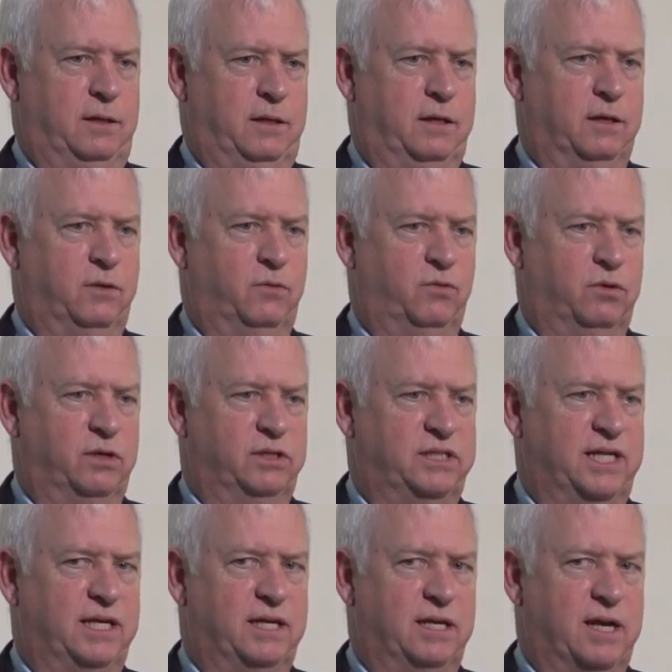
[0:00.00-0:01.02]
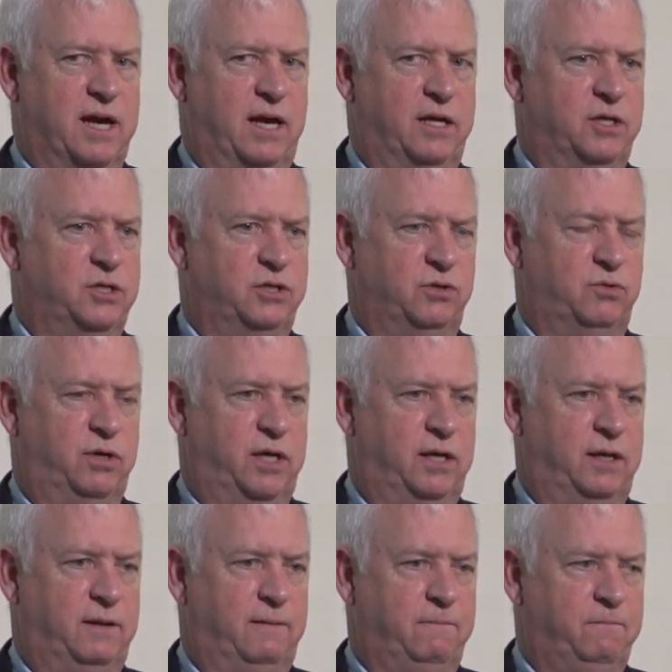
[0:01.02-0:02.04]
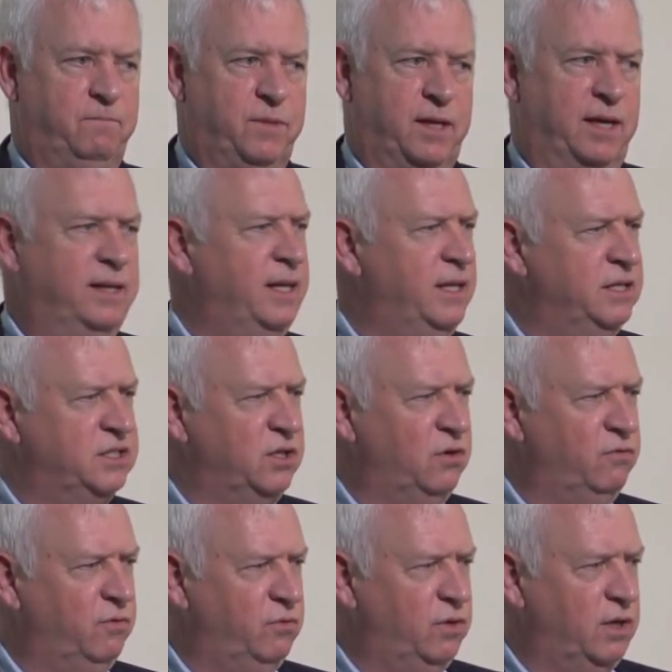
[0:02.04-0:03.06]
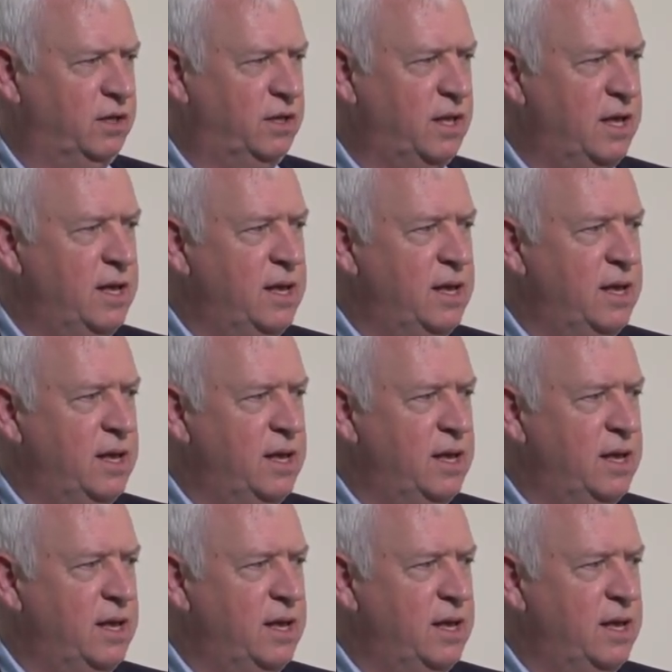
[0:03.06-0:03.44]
In other words, they can kind of do it and then it's over with.